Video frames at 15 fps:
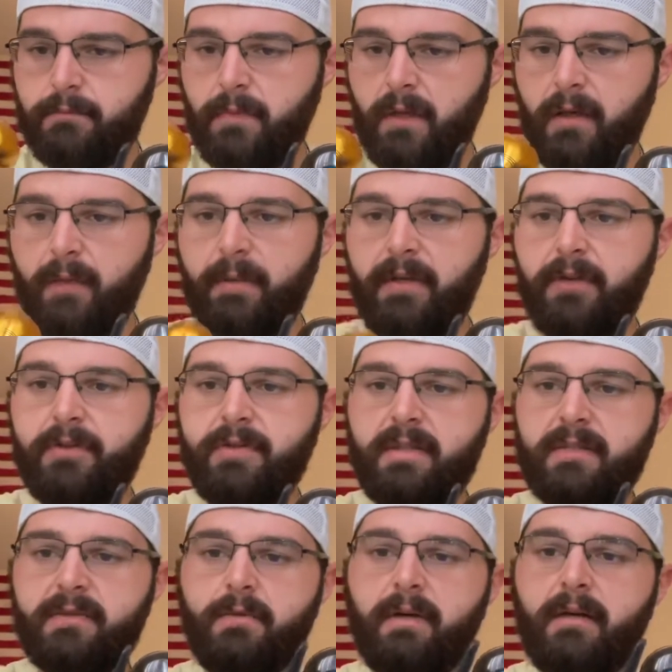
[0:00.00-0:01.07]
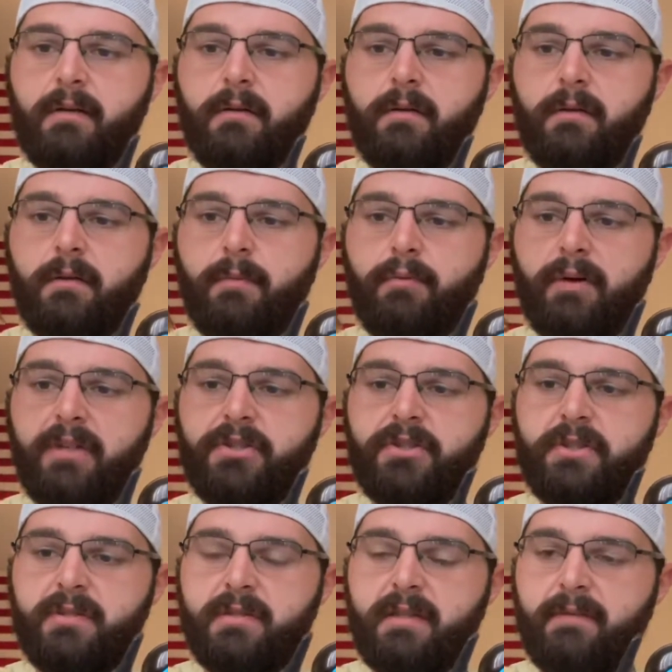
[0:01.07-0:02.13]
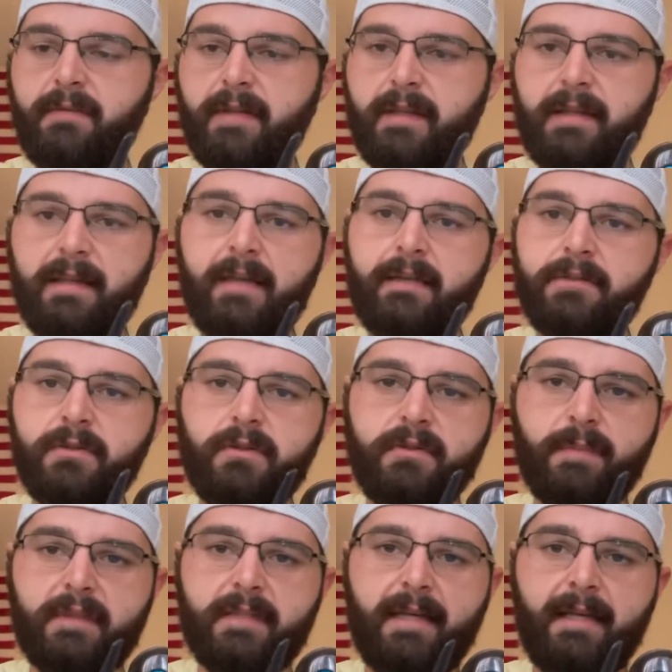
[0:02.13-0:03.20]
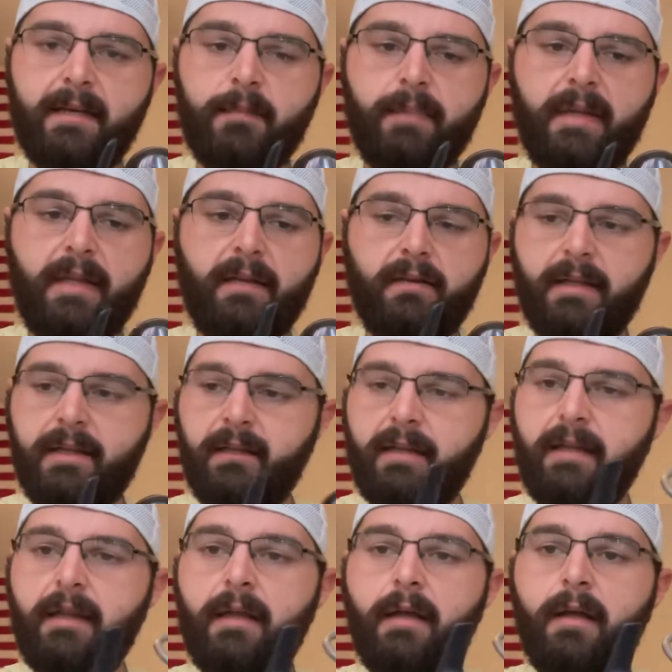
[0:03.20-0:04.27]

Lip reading: I've been using this around the bridges and stuff like that, so it's been taking a beating lately.